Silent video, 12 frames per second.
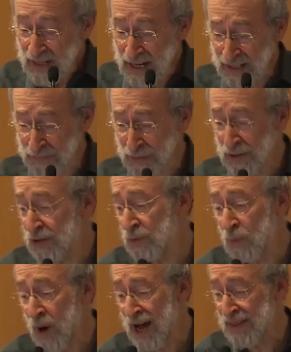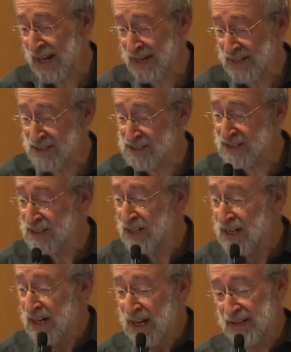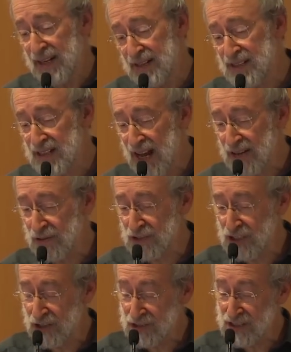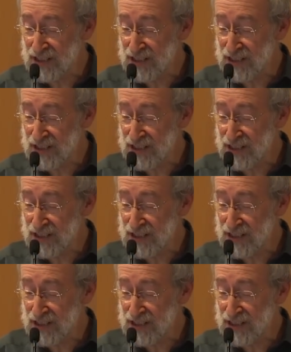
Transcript: And if we look at why that is, and again, cycles shows